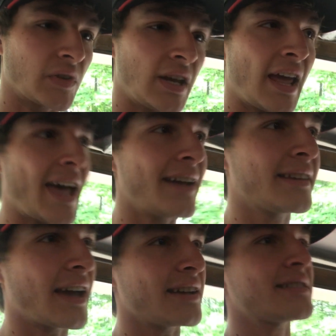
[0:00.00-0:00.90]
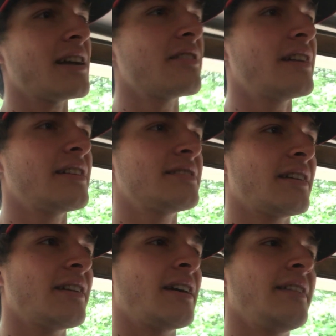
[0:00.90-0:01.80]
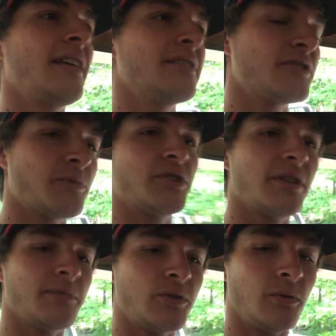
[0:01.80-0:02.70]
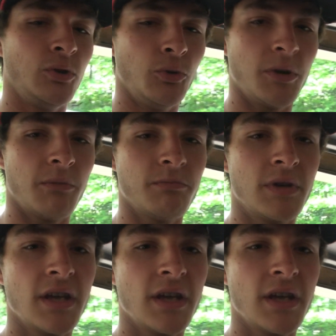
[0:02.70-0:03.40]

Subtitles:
It had cast iron heads on it. I then switched them to aluminum,